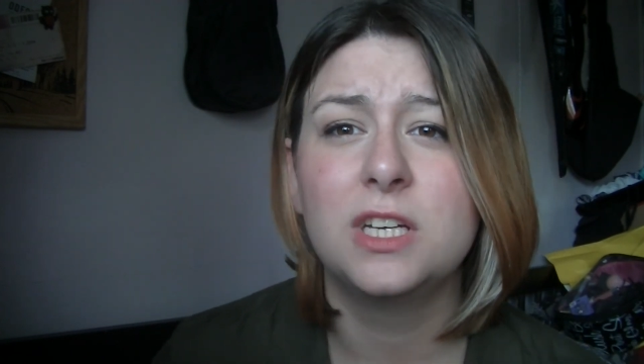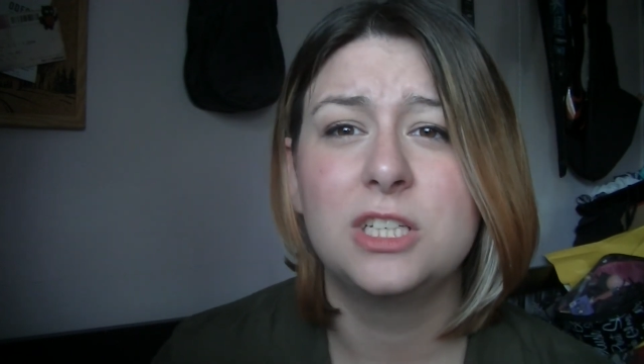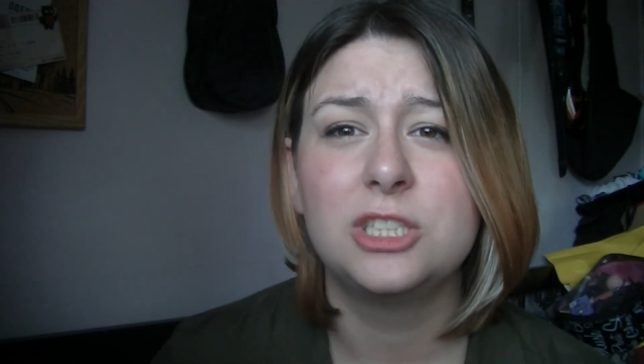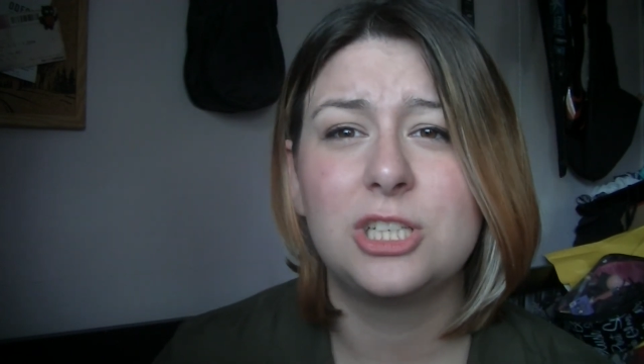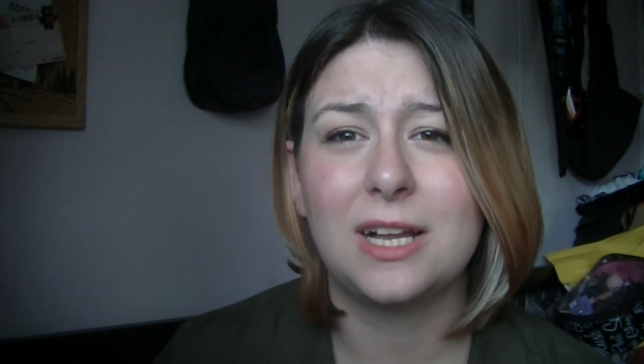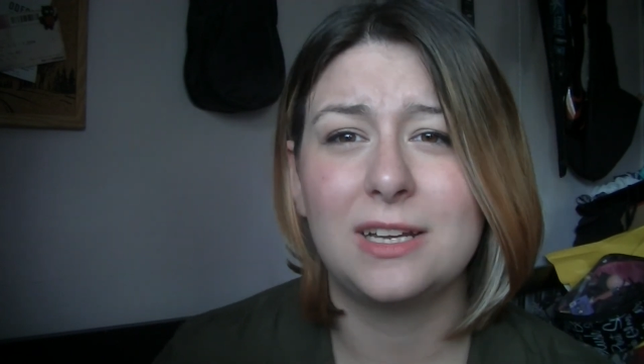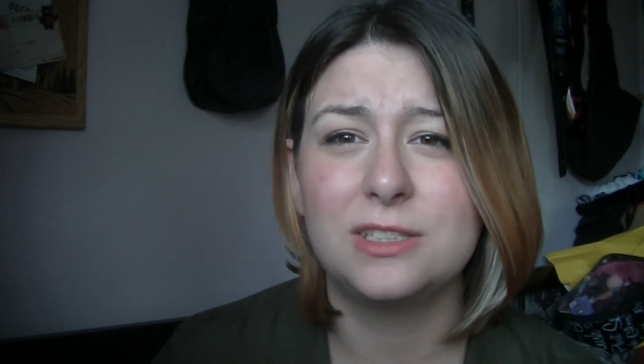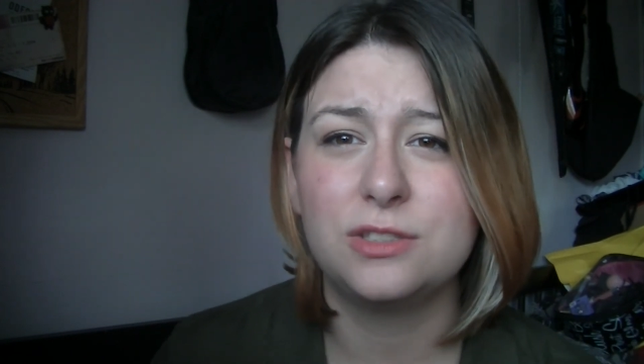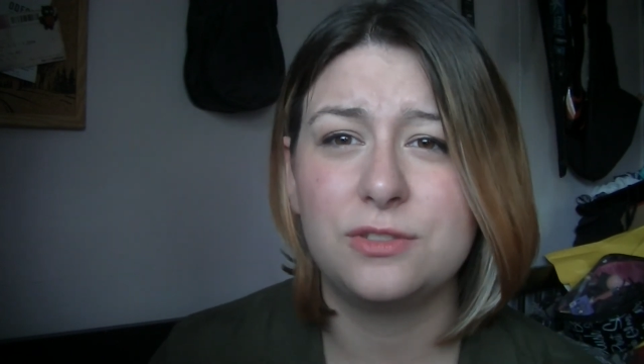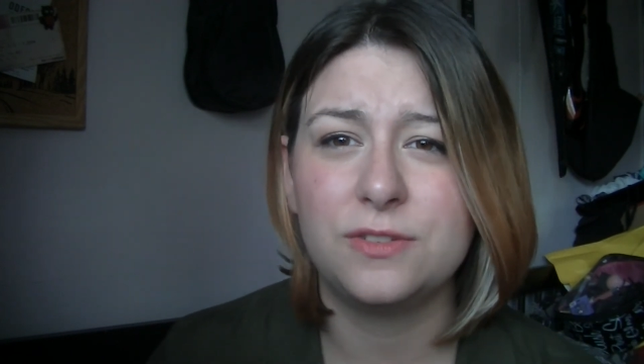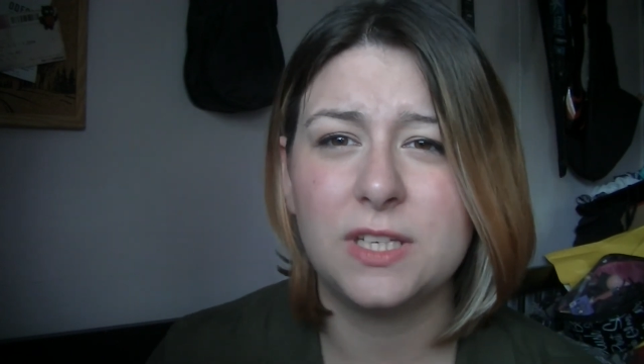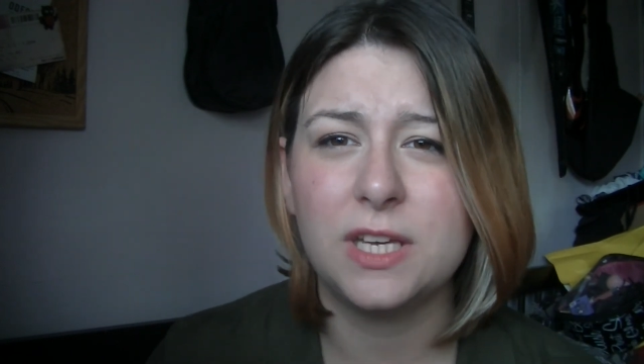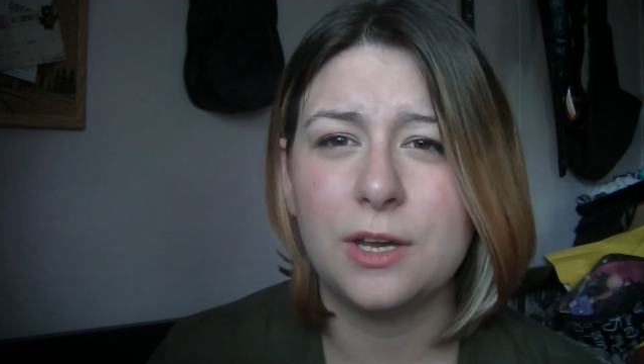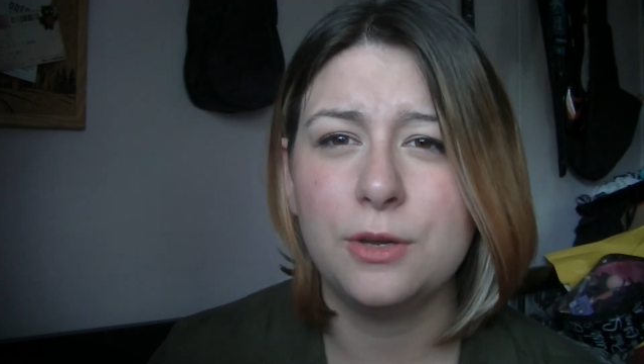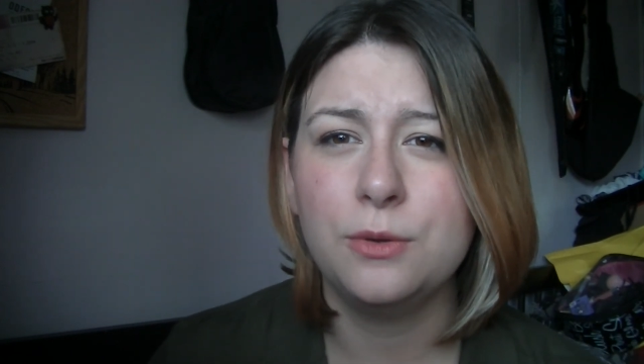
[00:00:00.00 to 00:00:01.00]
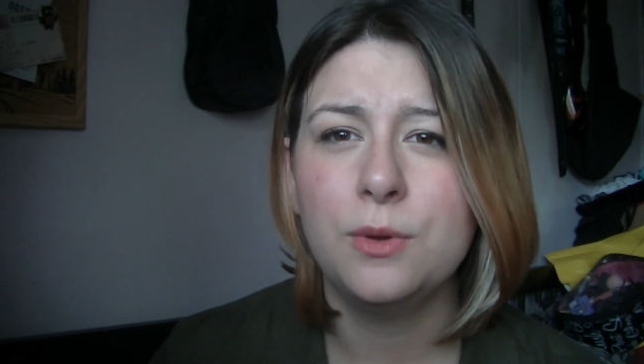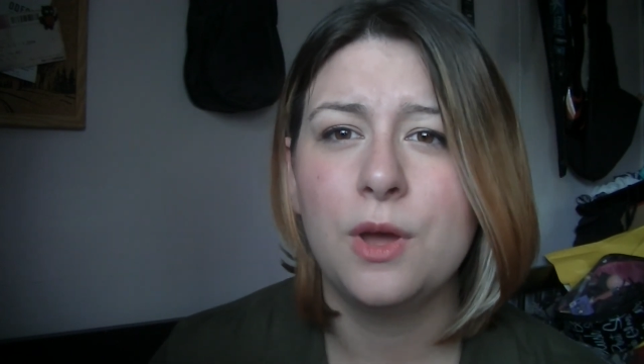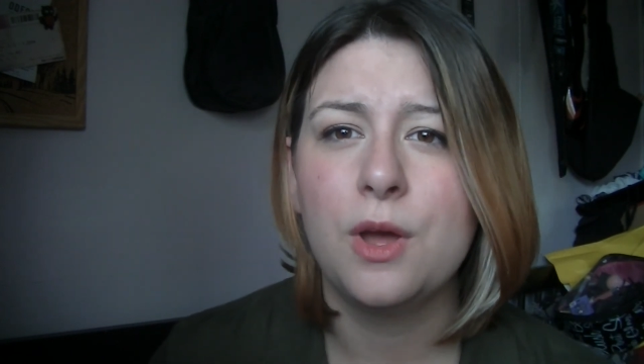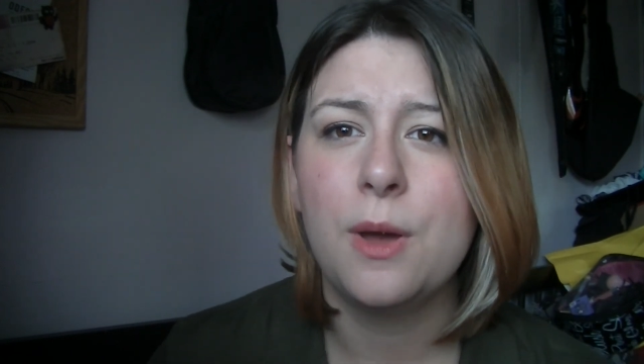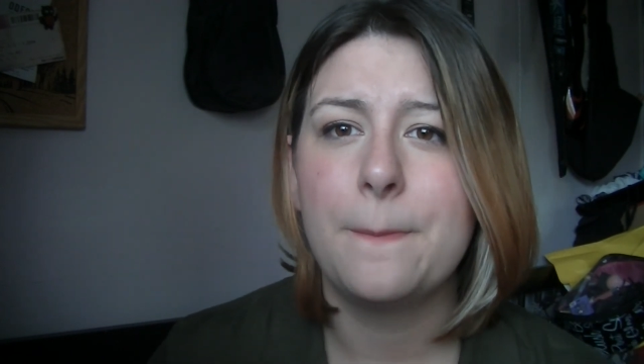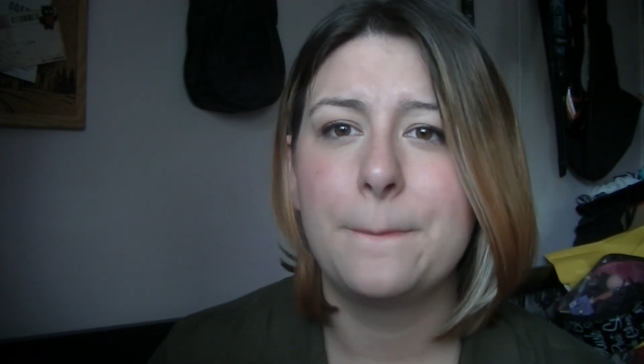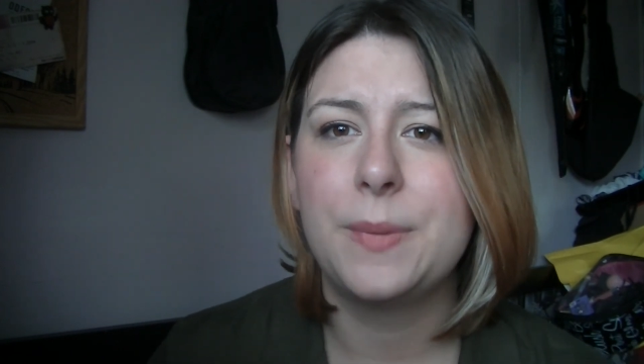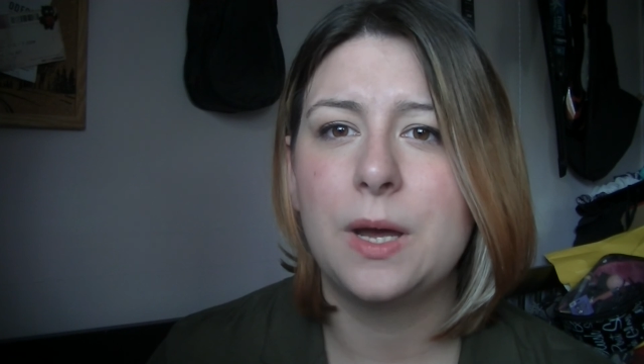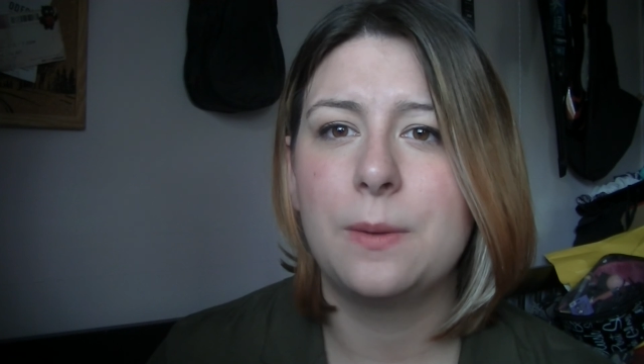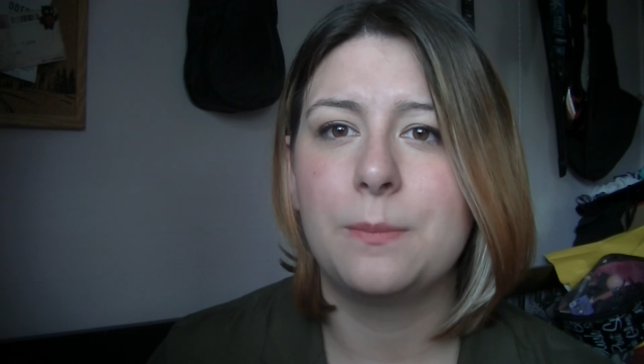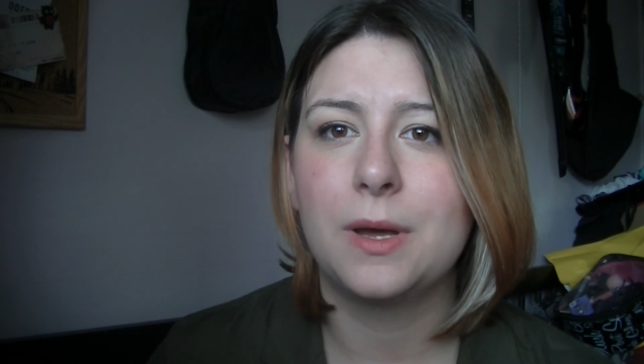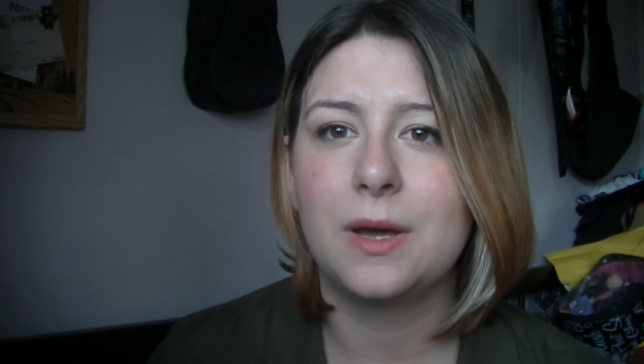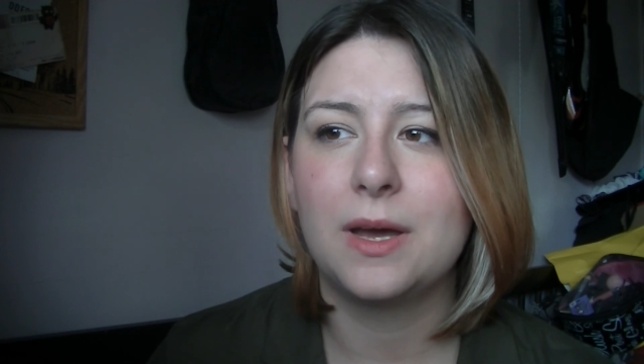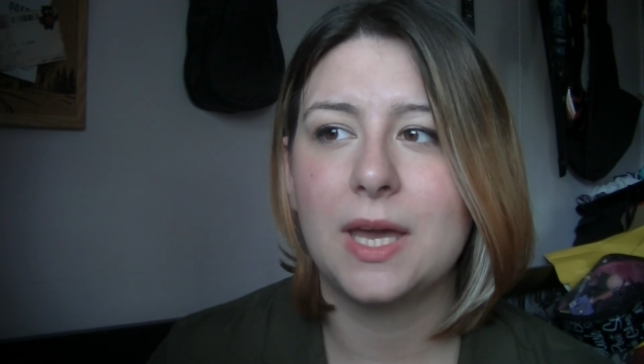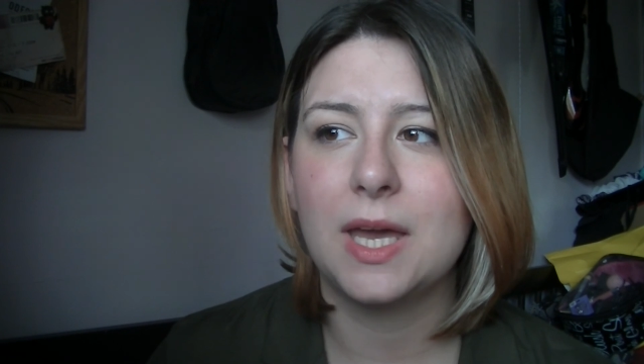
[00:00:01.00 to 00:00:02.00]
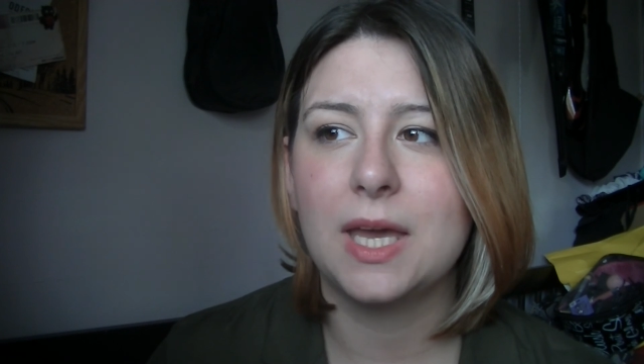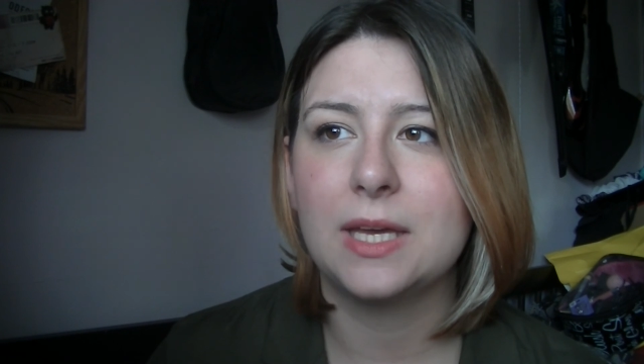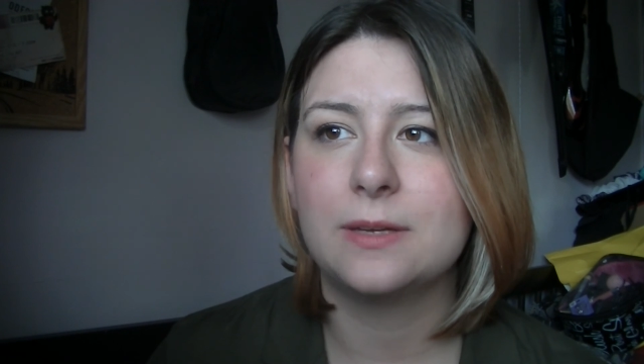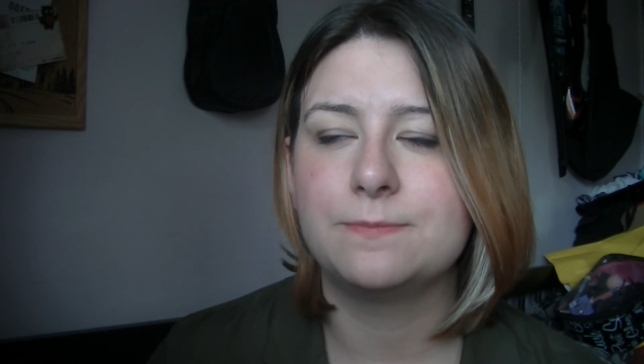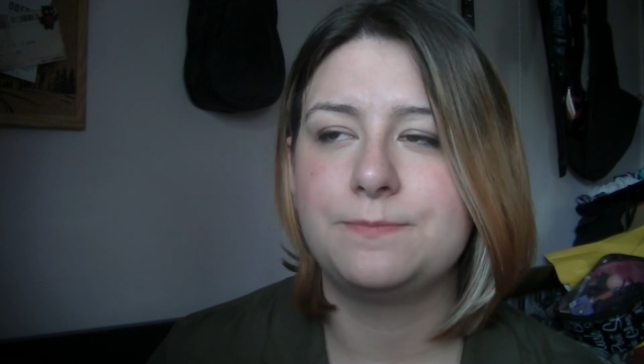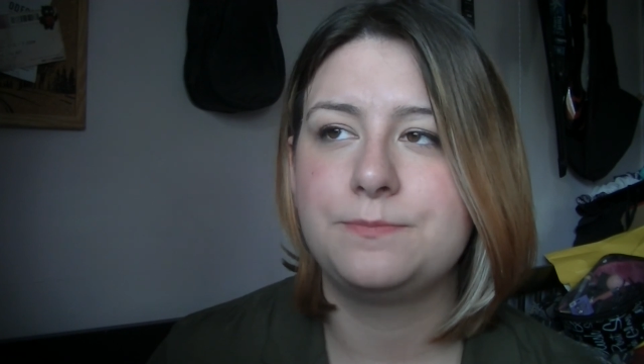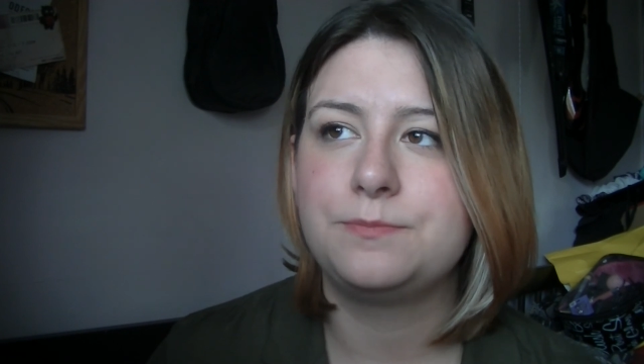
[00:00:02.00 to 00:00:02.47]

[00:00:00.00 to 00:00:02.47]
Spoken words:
challenge video, but I'm